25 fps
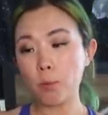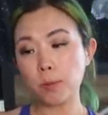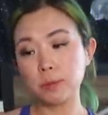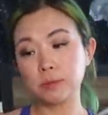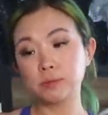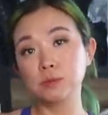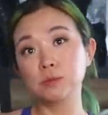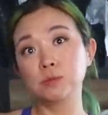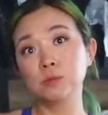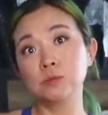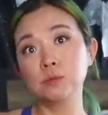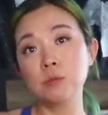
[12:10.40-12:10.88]

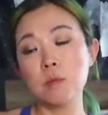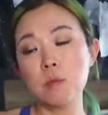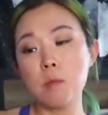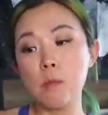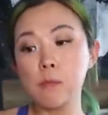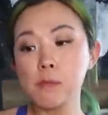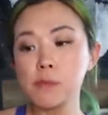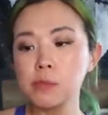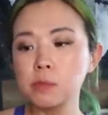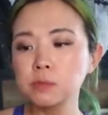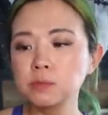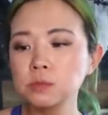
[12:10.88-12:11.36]
Mm-hmm.
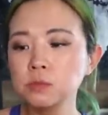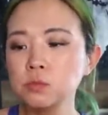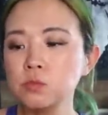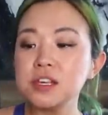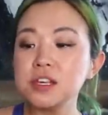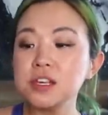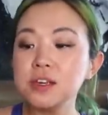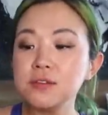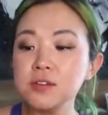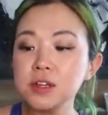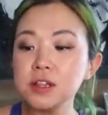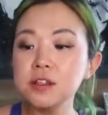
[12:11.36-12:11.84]

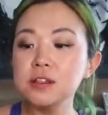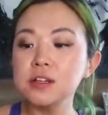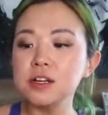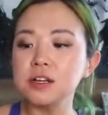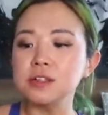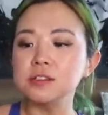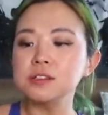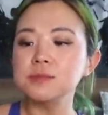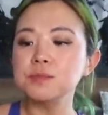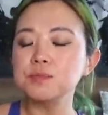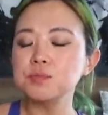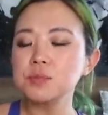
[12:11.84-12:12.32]
Even
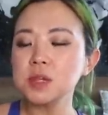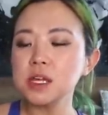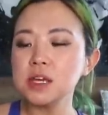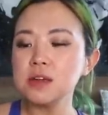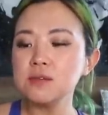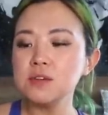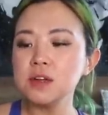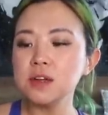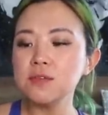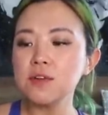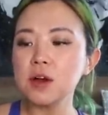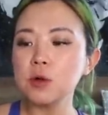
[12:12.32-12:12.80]
this,
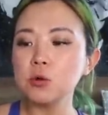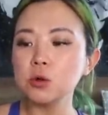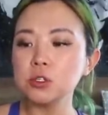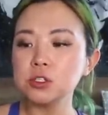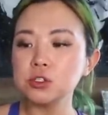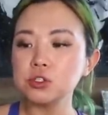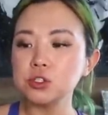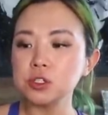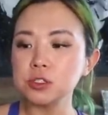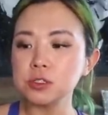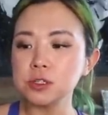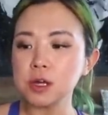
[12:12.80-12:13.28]
even if I were
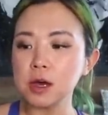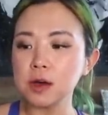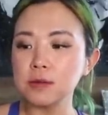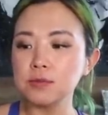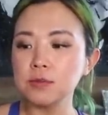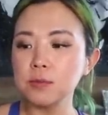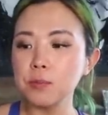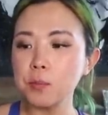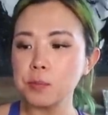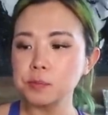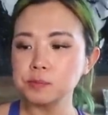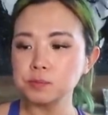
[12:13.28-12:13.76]
to just
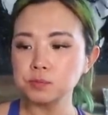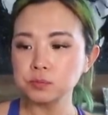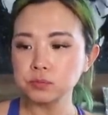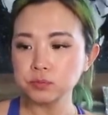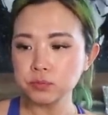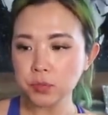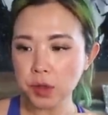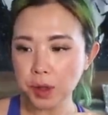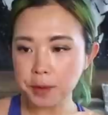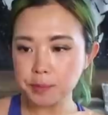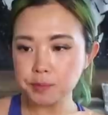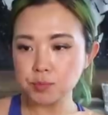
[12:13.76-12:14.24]
have
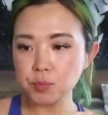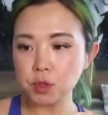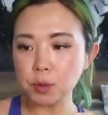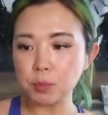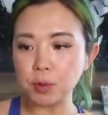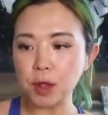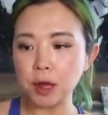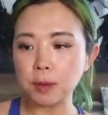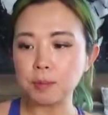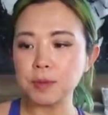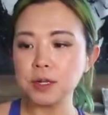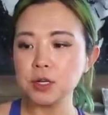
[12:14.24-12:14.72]
the
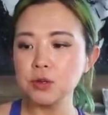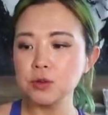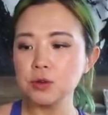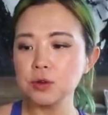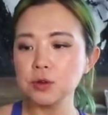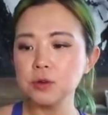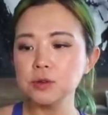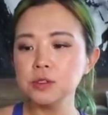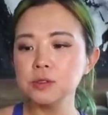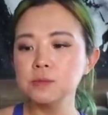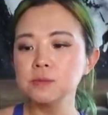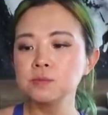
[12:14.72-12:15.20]
black bean
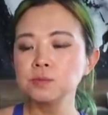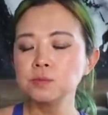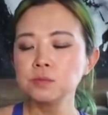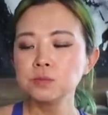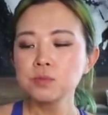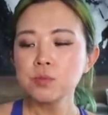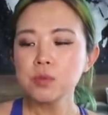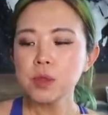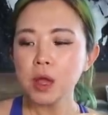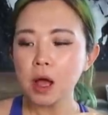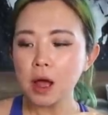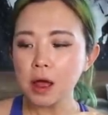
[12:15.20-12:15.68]
noodles,
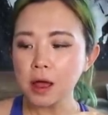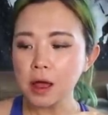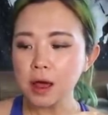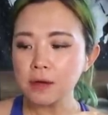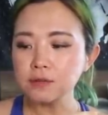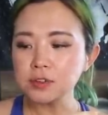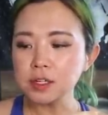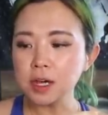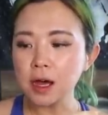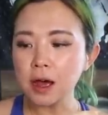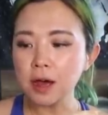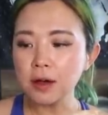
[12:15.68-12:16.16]
I
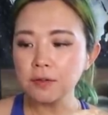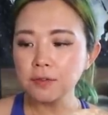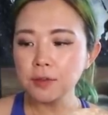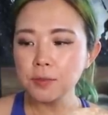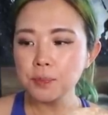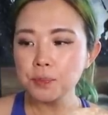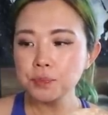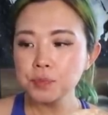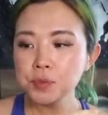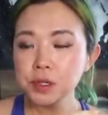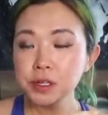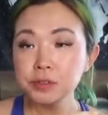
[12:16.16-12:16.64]
have to have
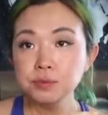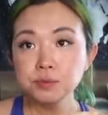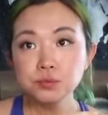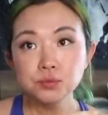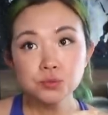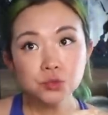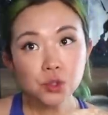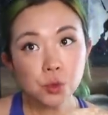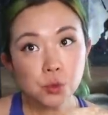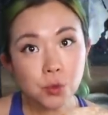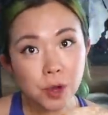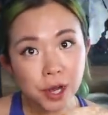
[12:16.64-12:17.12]

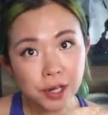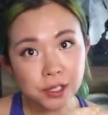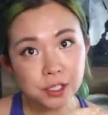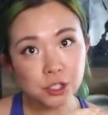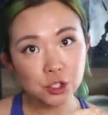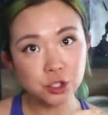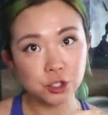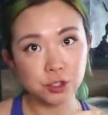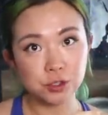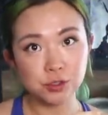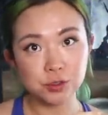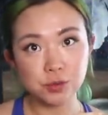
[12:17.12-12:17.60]
the
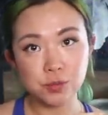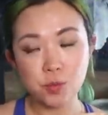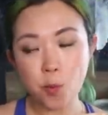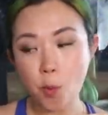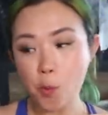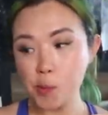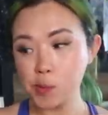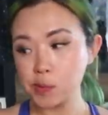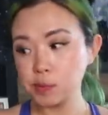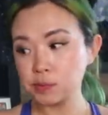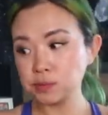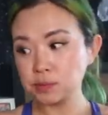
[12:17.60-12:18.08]
radishes,
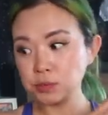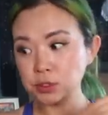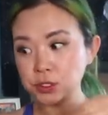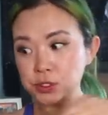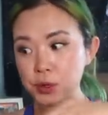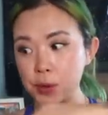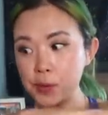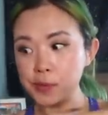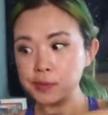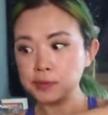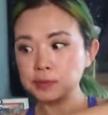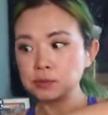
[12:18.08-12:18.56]
you
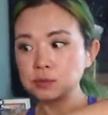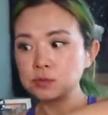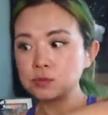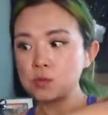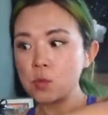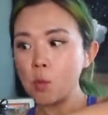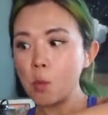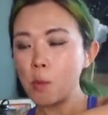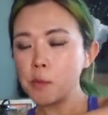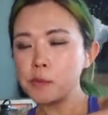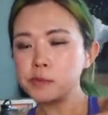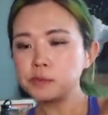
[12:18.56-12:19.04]
know?
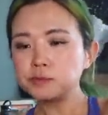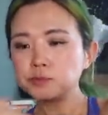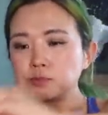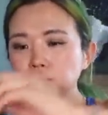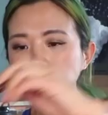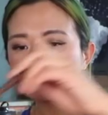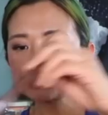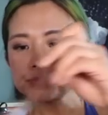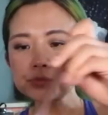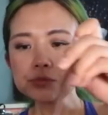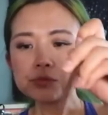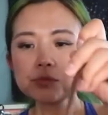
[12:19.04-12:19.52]

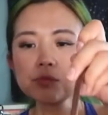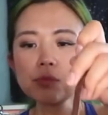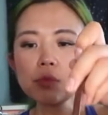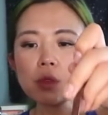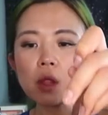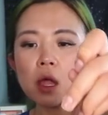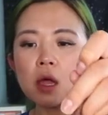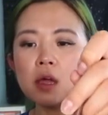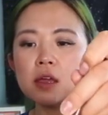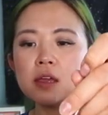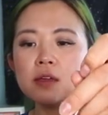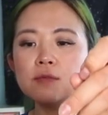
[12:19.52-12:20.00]

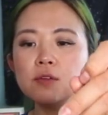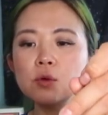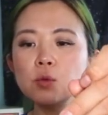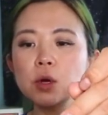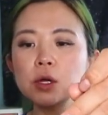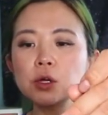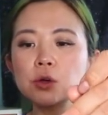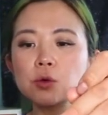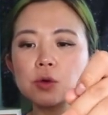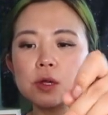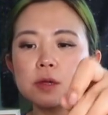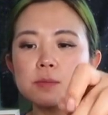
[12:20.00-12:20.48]
Even
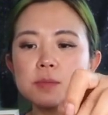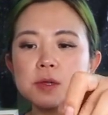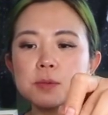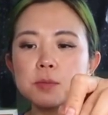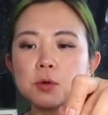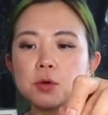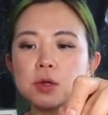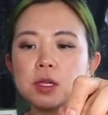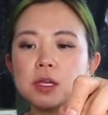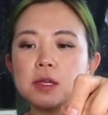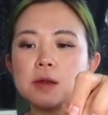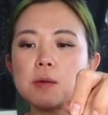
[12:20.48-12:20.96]
when Korean
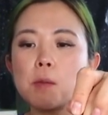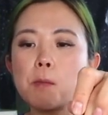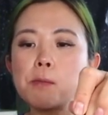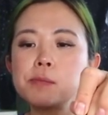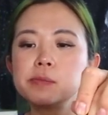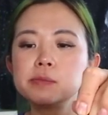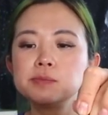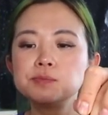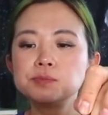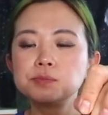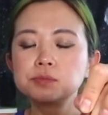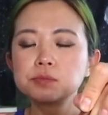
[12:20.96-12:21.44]
people eat
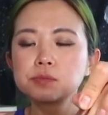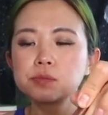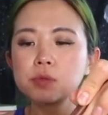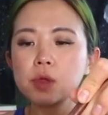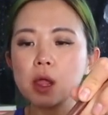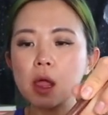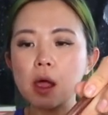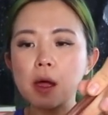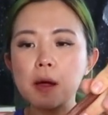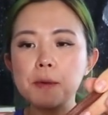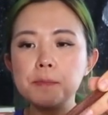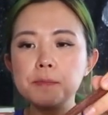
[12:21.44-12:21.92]

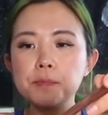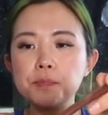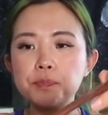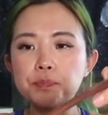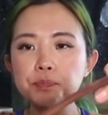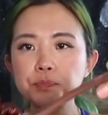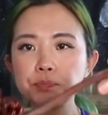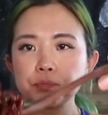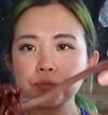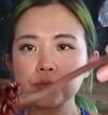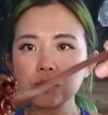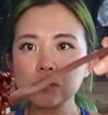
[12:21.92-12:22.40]
um,
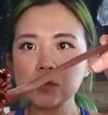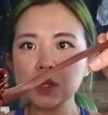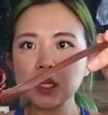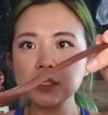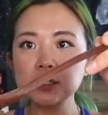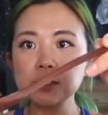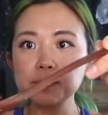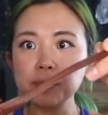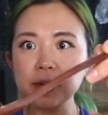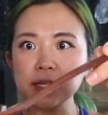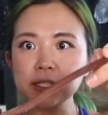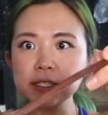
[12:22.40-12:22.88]

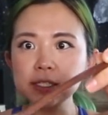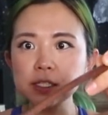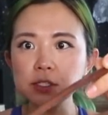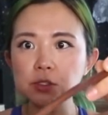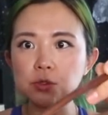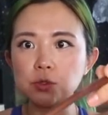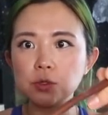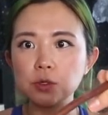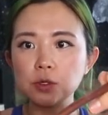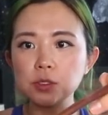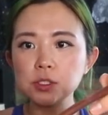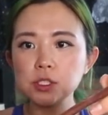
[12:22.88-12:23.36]
spicy
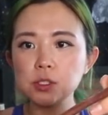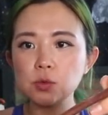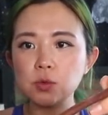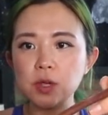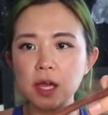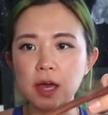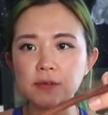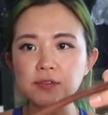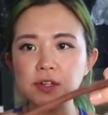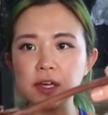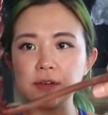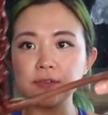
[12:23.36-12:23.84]
noodles, we
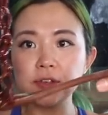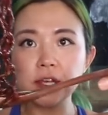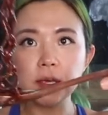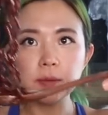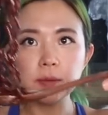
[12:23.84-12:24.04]
have to have